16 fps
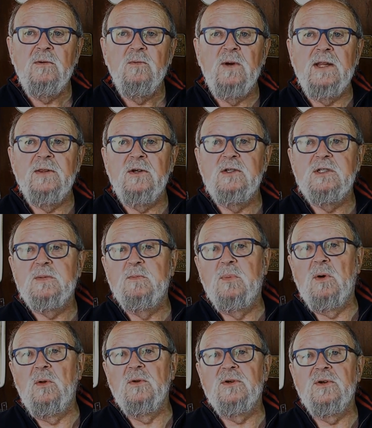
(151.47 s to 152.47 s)
When there's
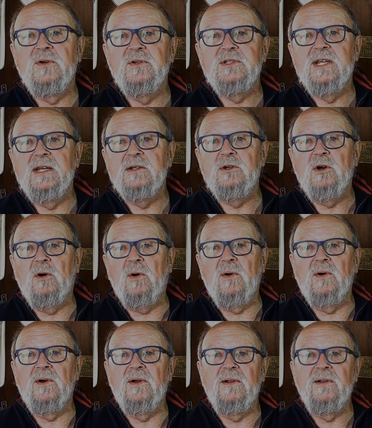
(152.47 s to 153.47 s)
boulders and
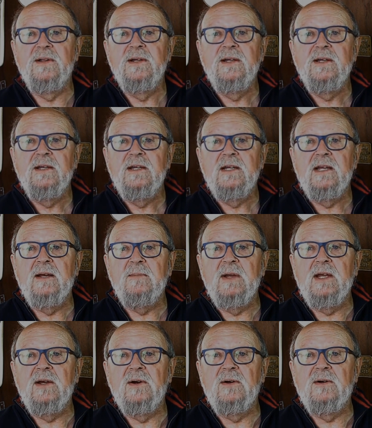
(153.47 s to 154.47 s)
coral, it
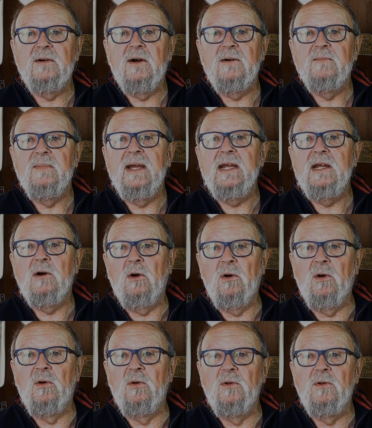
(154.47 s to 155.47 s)
may
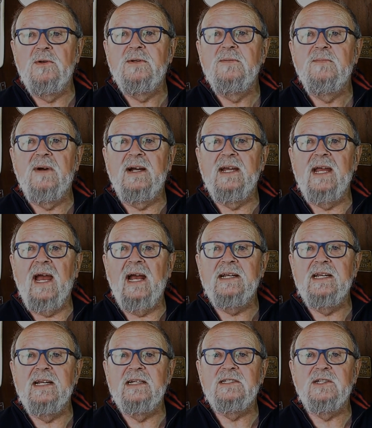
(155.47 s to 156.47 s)
hold by
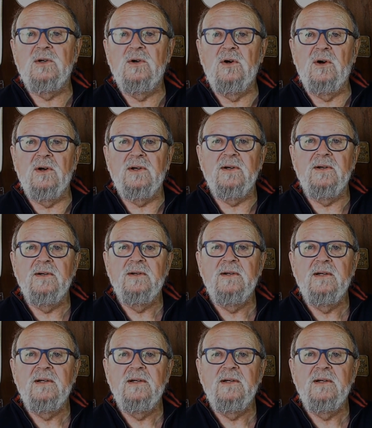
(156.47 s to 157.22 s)
acting as a hook,